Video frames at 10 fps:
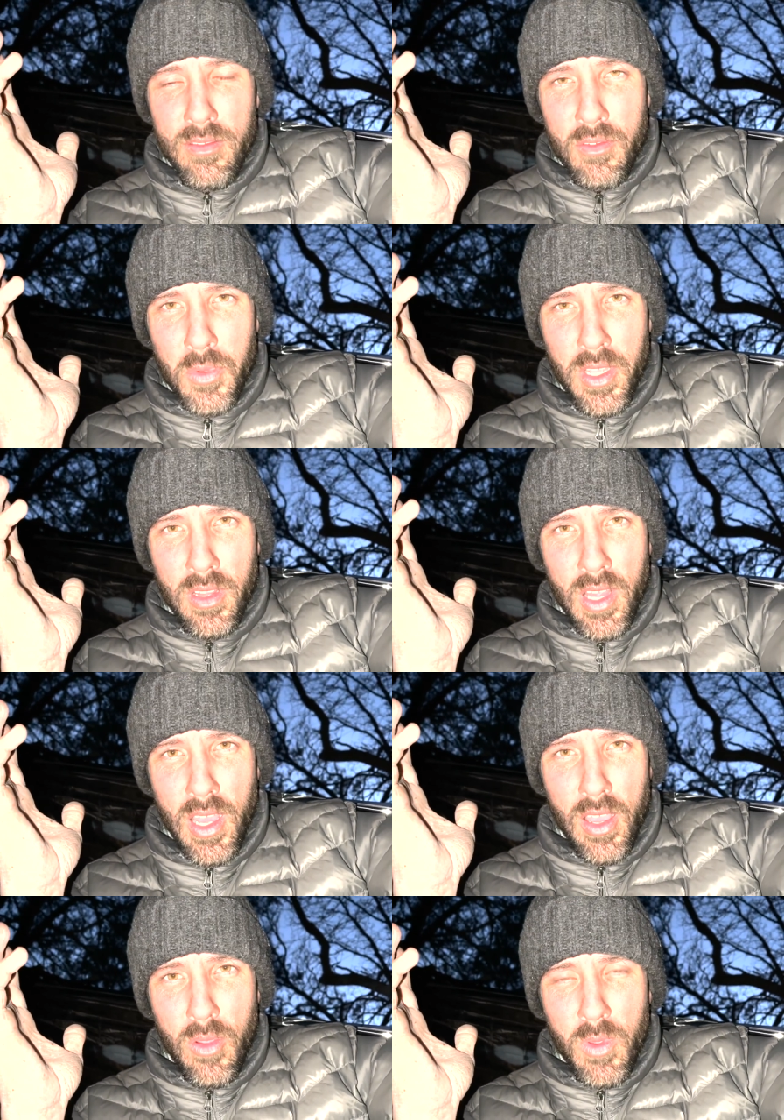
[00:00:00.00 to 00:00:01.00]
we'll
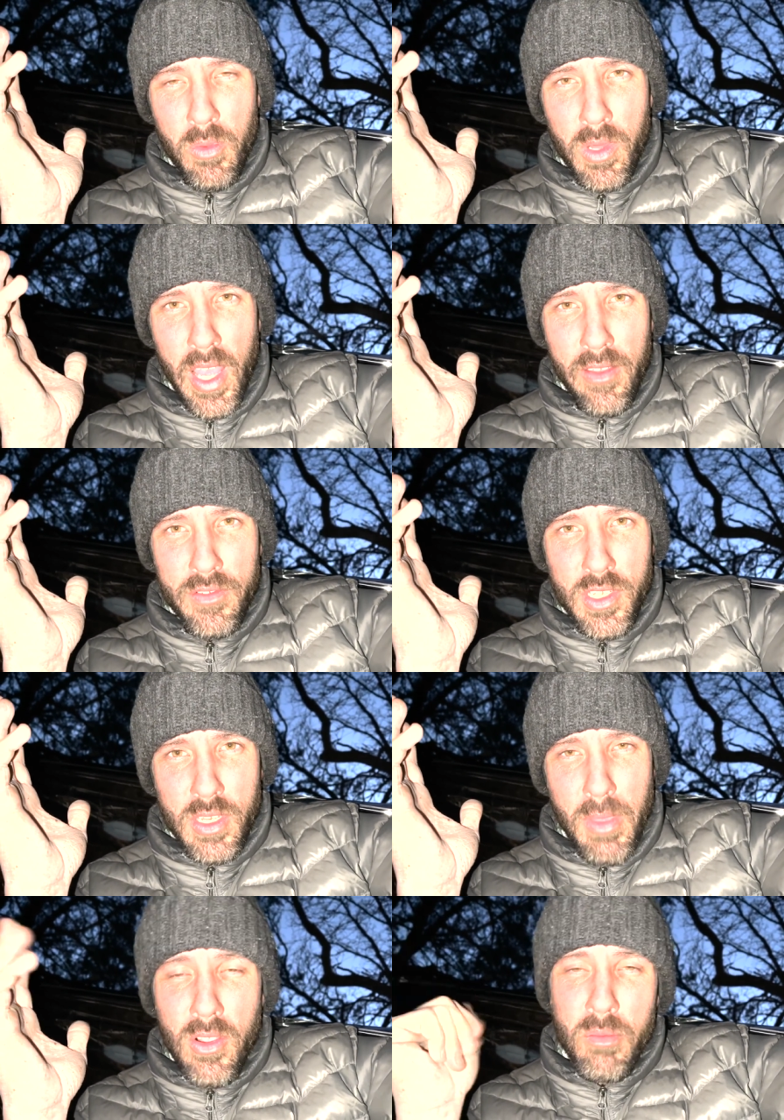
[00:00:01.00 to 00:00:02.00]
uh, we will have just
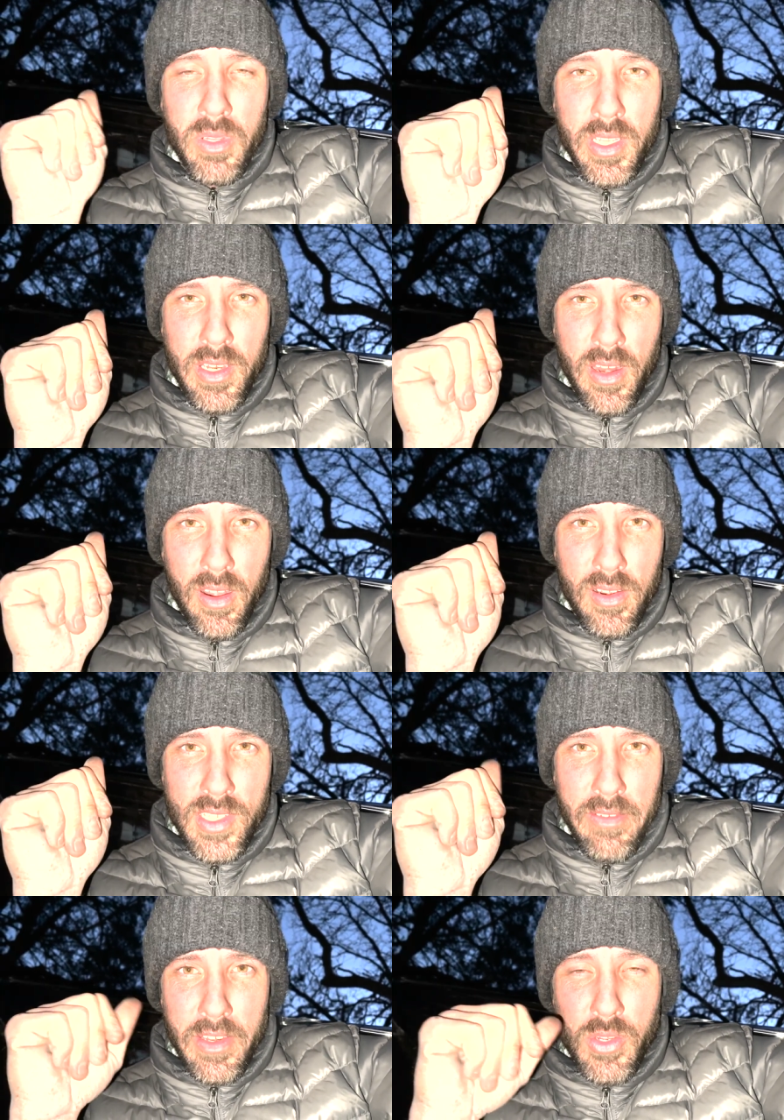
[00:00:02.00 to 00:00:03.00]
about completed our
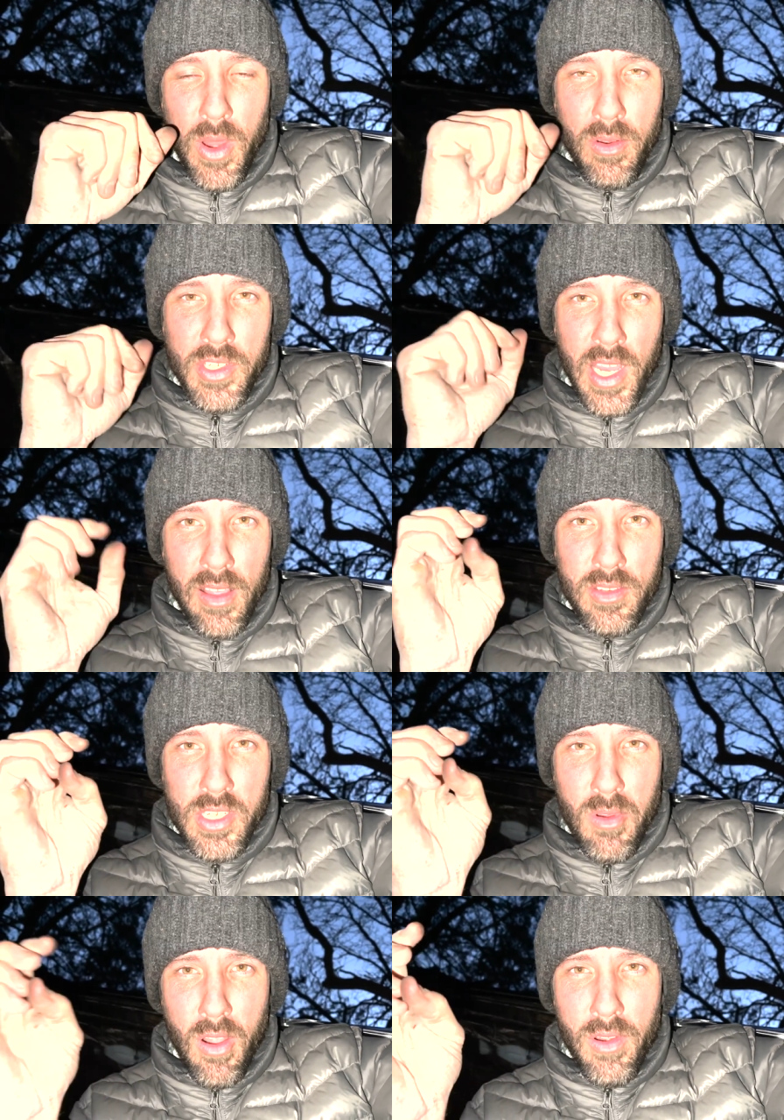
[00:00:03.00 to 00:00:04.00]
72 hour challenge.
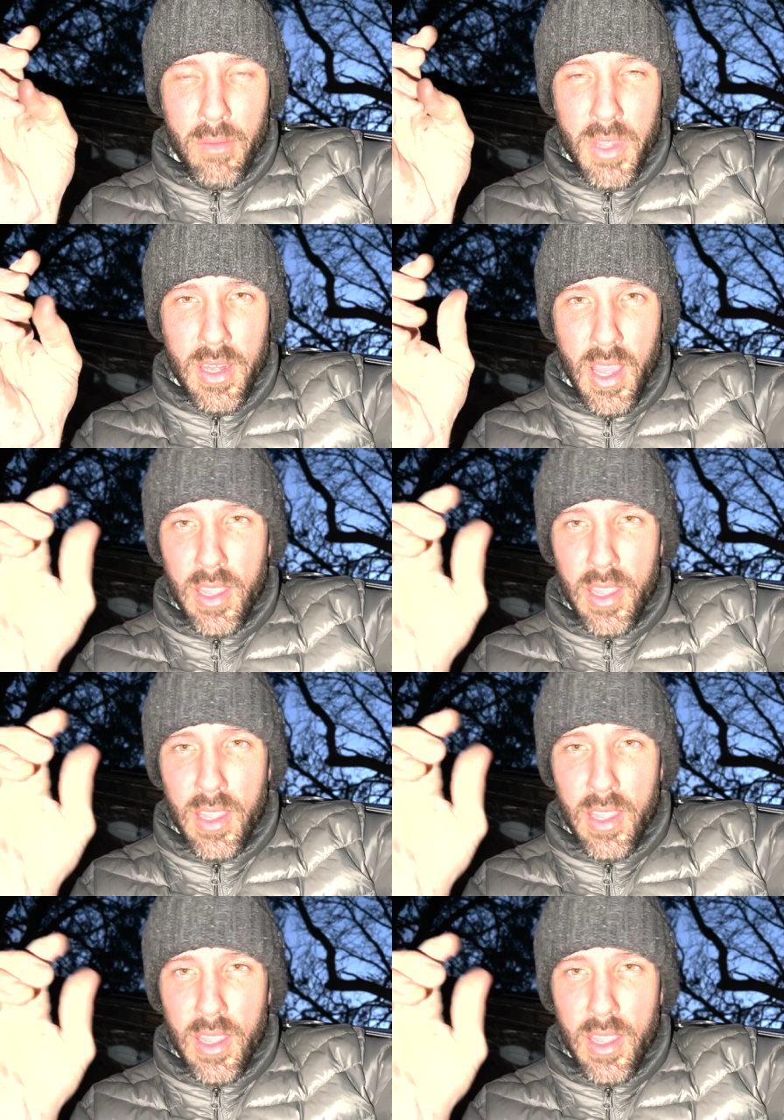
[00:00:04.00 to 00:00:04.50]
Tomorrow around midday